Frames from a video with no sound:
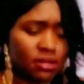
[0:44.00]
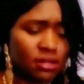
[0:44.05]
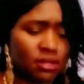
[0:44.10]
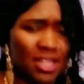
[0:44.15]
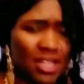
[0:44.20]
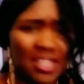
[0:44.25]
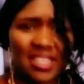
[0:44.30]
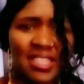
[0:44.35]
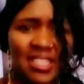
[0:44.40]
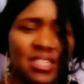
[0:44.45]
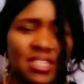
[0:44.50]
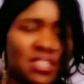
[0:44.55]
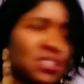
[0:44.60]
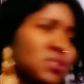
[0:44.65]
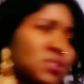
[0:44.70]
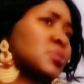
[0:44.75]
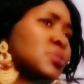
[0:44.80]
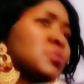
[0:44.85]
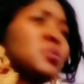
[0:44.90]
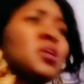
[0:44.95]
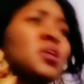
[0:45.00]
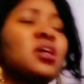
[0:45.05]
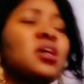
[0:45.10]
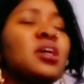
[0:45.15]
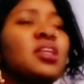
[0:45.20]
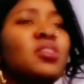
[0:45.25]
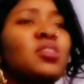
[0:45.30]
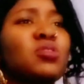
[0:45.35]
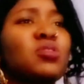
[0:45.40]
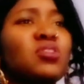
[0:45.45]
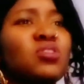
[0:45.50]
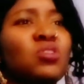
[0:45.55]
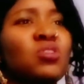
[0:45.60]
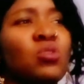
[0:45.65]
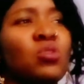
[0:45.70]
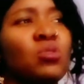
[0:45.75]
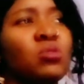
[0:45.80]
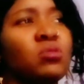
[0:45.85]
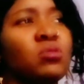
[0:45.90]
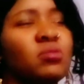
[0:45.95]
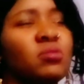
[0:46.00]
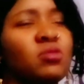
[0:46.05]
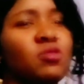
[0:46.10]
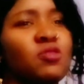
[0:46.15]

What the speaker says: that's it. So there was no